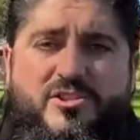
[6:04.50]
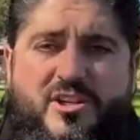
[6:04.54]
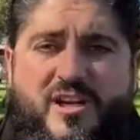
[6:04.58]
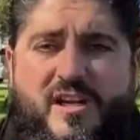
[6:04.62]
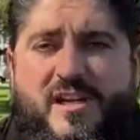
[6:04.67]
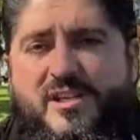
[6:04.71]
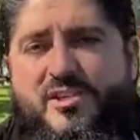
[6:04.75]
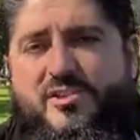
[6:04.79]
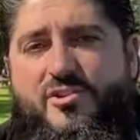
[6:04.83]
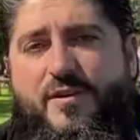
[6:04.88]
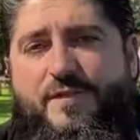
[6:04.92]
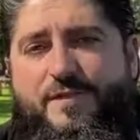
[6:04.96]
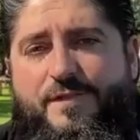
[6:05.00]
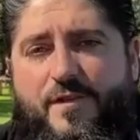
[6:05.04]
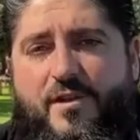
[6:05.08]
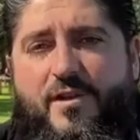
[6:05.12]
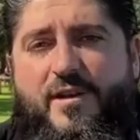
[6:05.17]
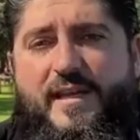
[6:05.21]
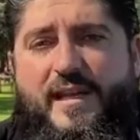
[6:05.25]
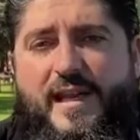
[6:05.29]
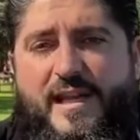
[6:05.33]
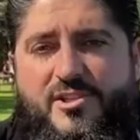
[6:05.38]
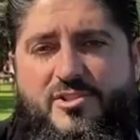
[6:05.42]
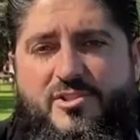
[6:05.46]
Church of
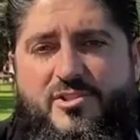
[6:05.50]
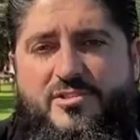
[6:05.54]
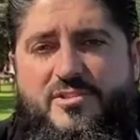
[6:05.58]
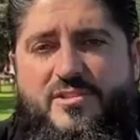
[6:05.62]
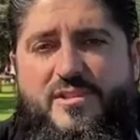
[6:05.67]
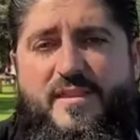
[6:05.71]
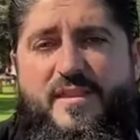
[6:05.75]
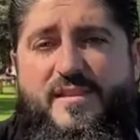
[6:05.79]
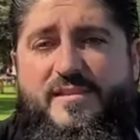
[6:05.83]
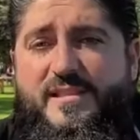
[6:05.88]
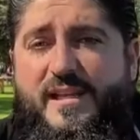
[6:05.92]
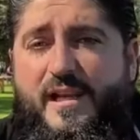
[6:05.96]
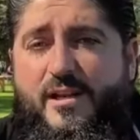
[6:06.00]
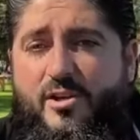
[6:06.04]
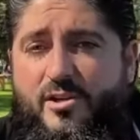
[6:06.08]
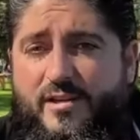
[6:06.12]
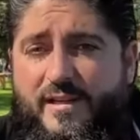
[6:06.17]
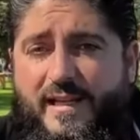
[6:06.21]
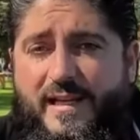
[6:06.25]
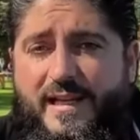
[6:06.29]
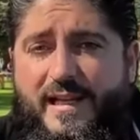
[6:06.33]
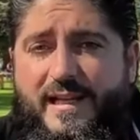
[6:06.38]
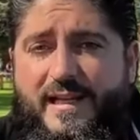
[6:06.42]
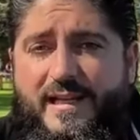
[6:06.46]
All Nations
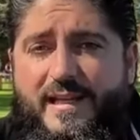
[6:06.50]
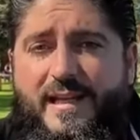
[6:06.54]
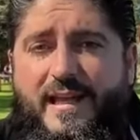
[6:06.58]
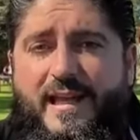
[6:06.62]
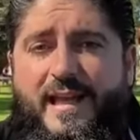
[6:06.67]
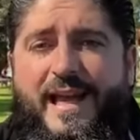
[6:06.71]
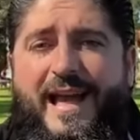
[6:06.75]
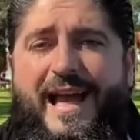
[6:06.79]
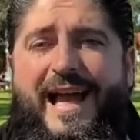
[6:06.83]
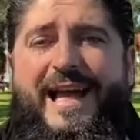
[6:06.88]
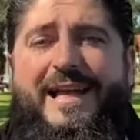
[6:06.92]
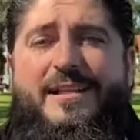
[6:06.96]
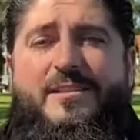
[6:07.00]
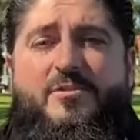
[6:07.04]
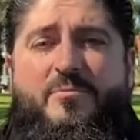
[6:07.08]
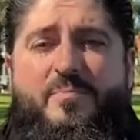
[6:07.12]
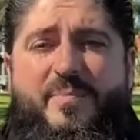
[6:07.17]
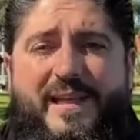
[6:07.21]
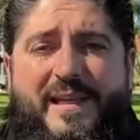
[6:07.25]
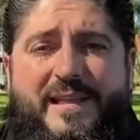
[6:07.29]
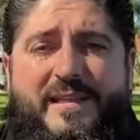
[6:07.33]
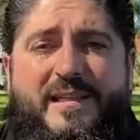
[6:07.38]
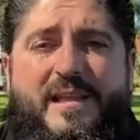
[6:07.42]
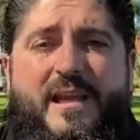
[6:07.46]
Thessalonica has
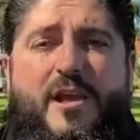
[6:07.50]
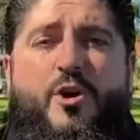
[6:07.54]
been